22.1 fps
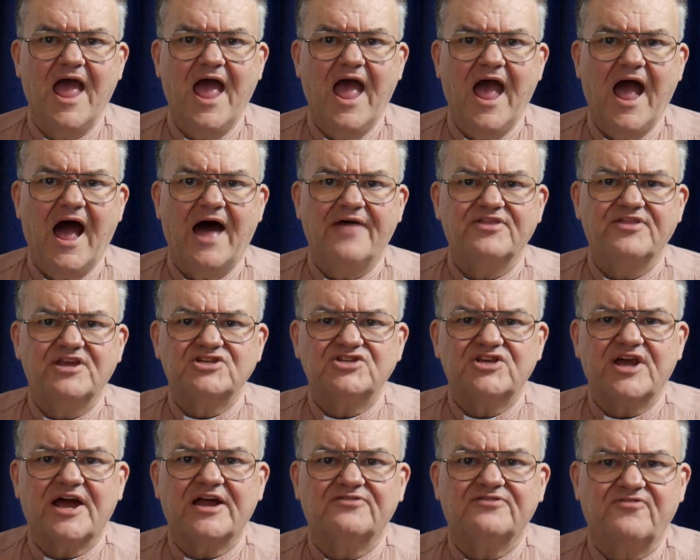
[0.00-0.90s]
And this
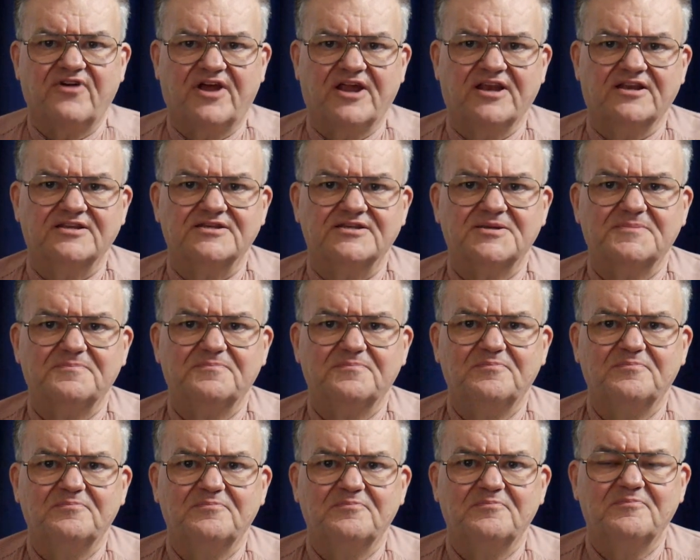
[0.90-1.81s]
Advent,
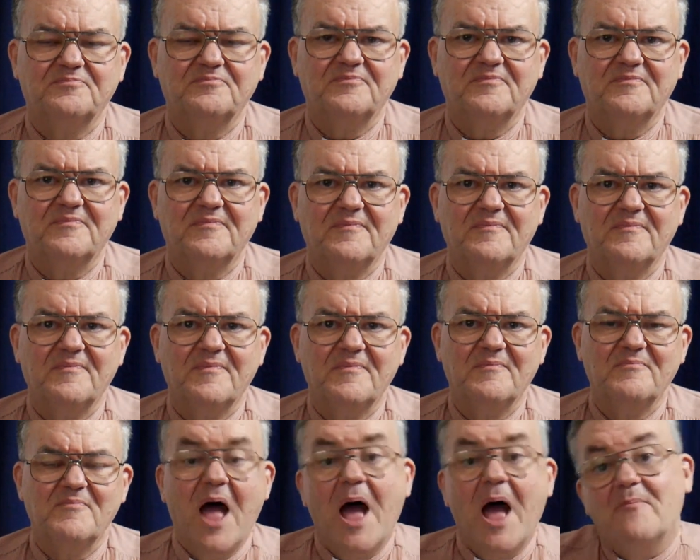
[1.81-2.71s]

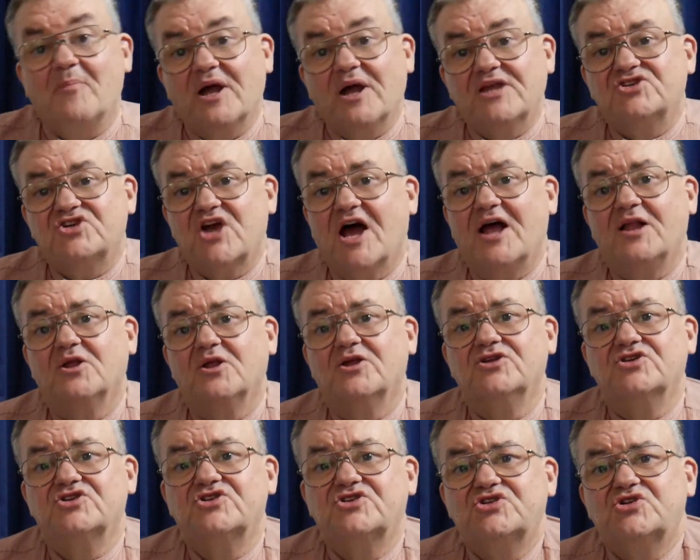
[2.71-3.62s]
my
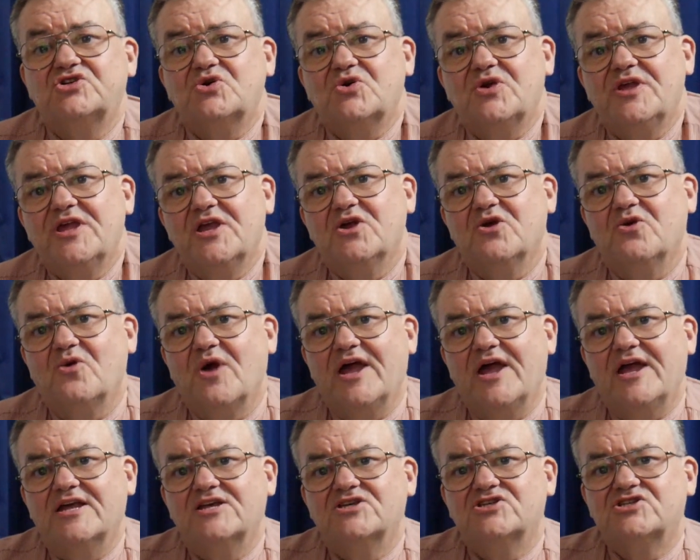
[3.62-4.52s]
challenge to you
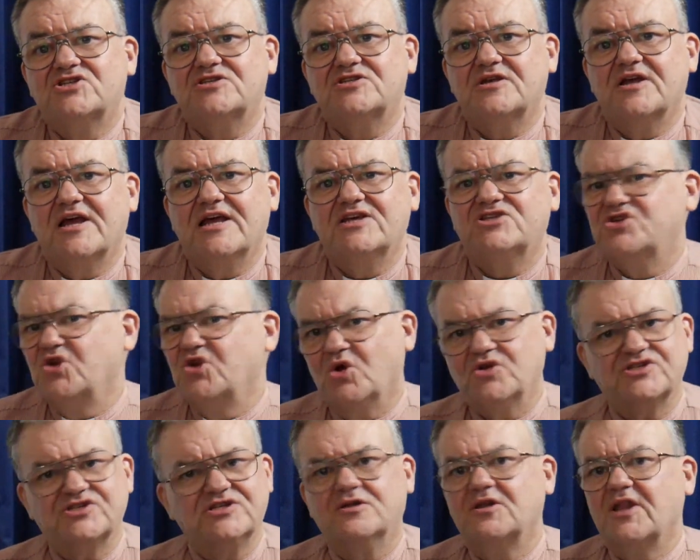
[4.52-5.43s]
is not
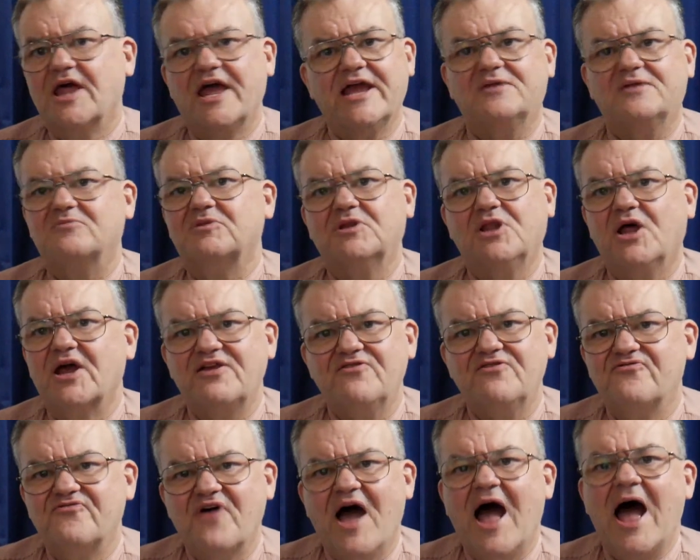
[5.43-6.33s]
to let
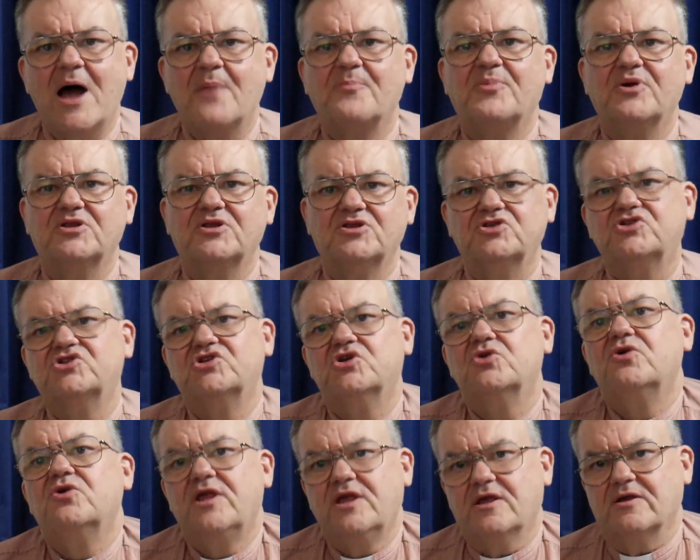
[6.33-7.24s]
life happen to
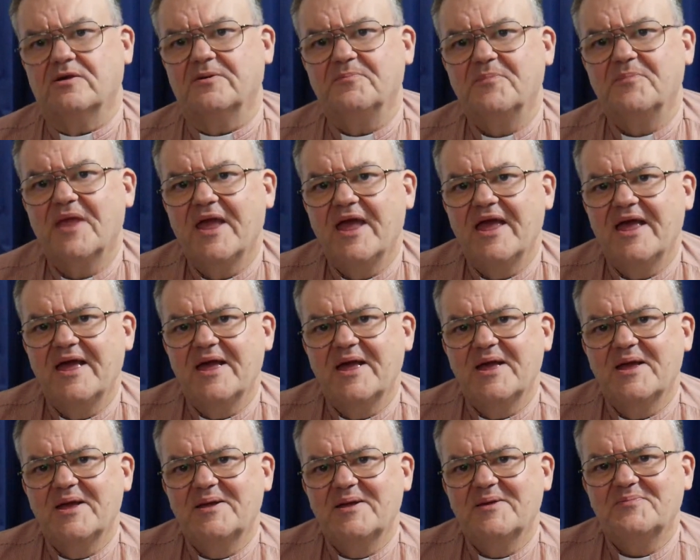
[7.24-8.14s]
you,
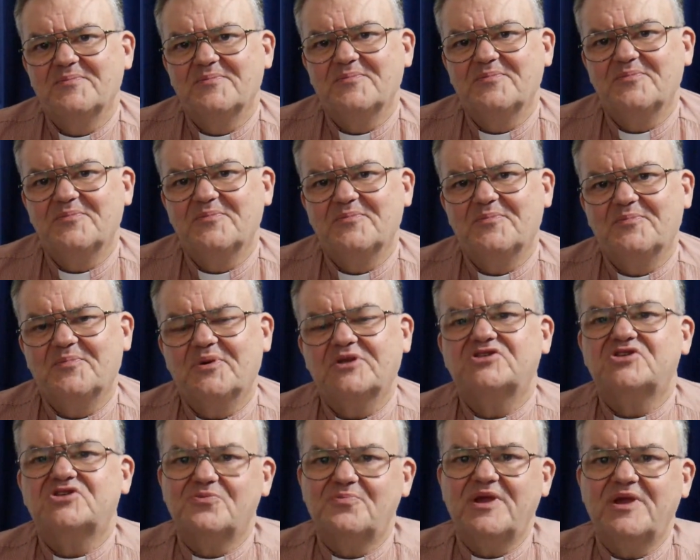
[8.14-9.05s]
but
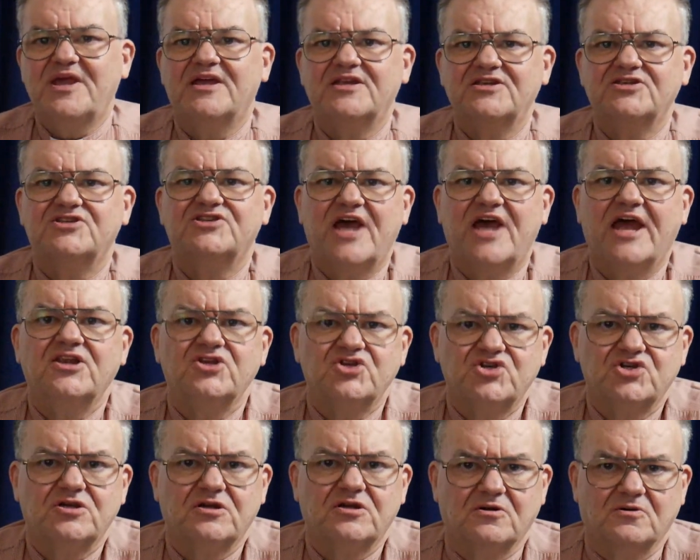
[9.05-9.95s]
to be
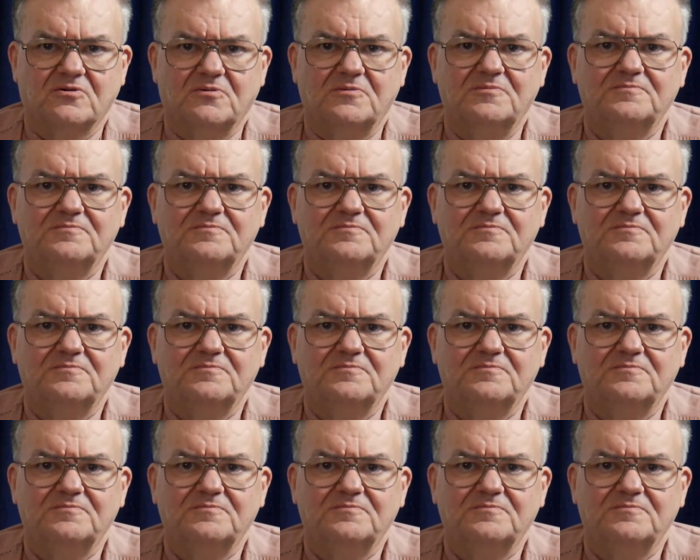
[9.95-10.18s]
intentional